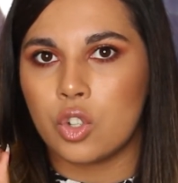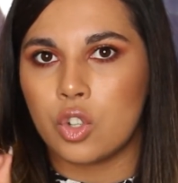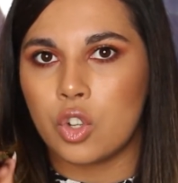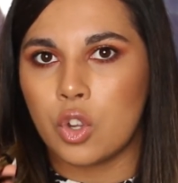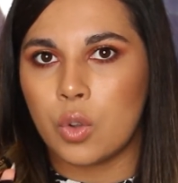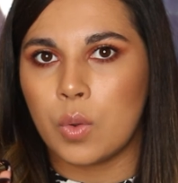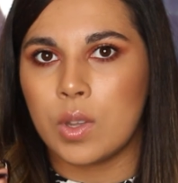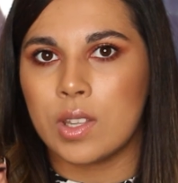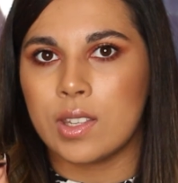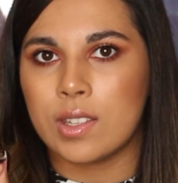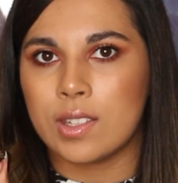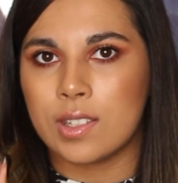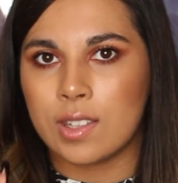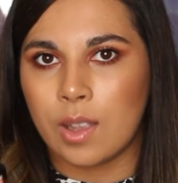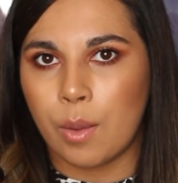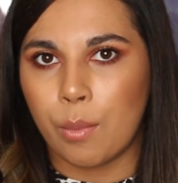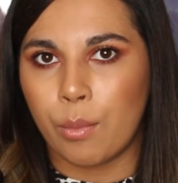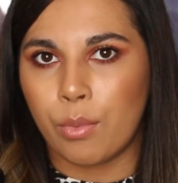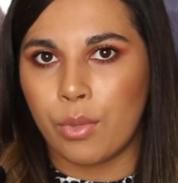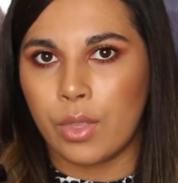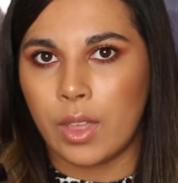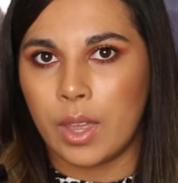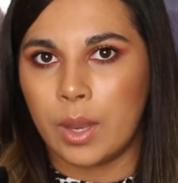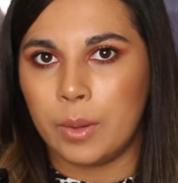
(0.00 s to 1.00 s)
doing
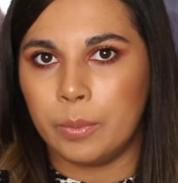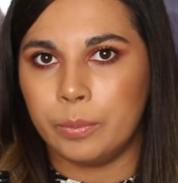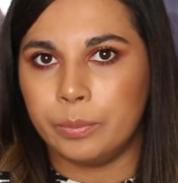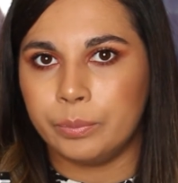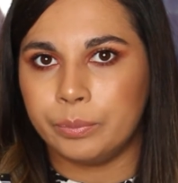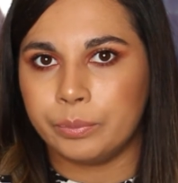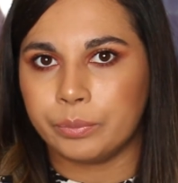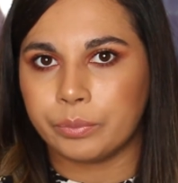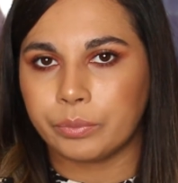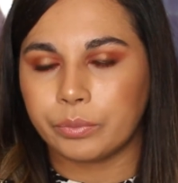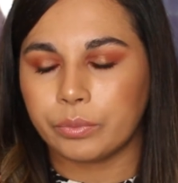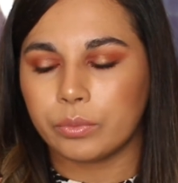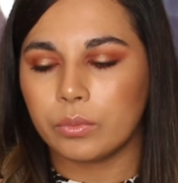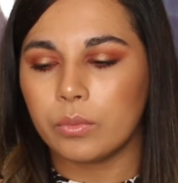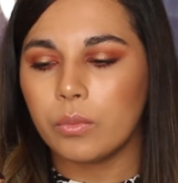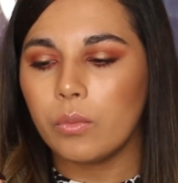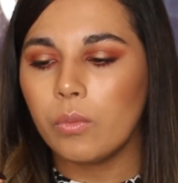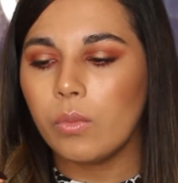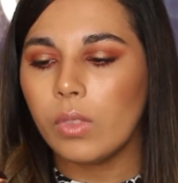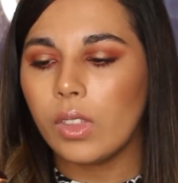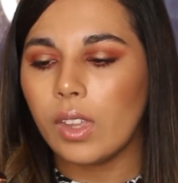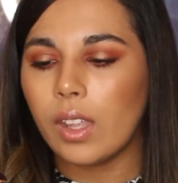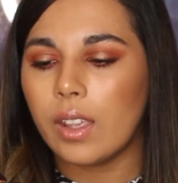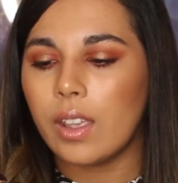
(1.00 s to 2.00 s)
something.
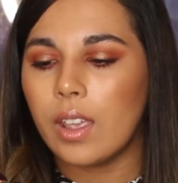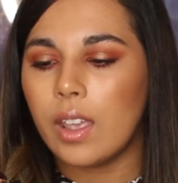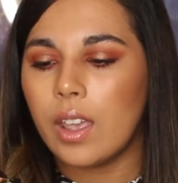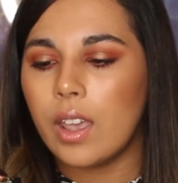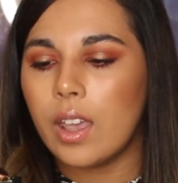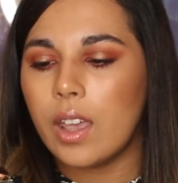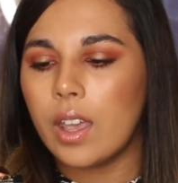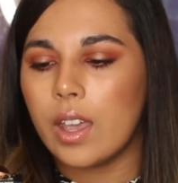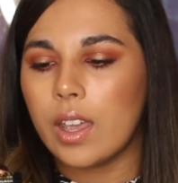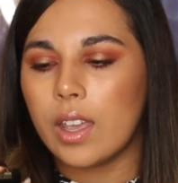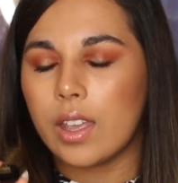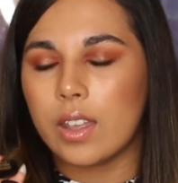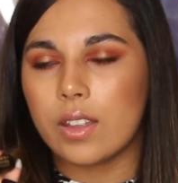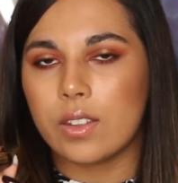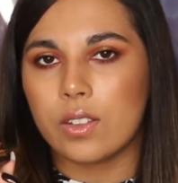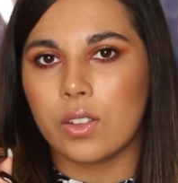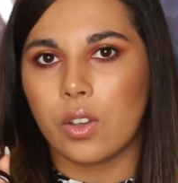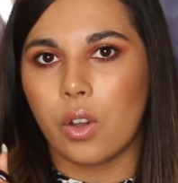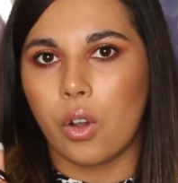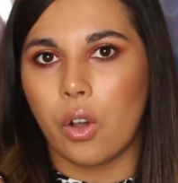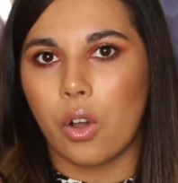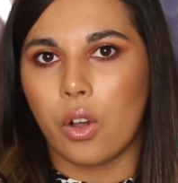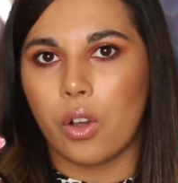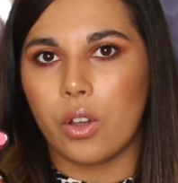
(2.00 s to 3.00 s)
It's
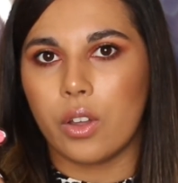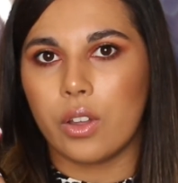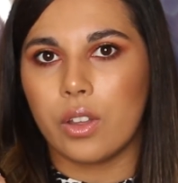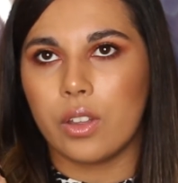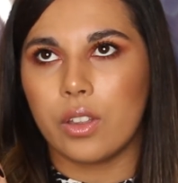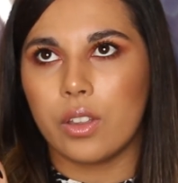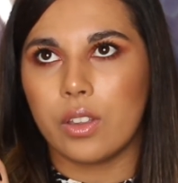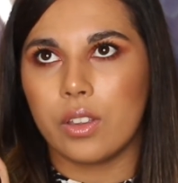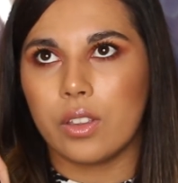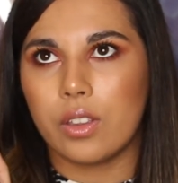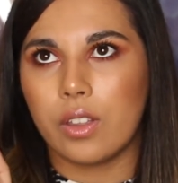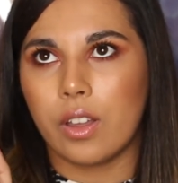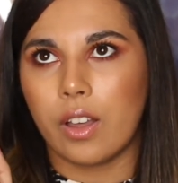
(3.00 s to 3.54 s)
got,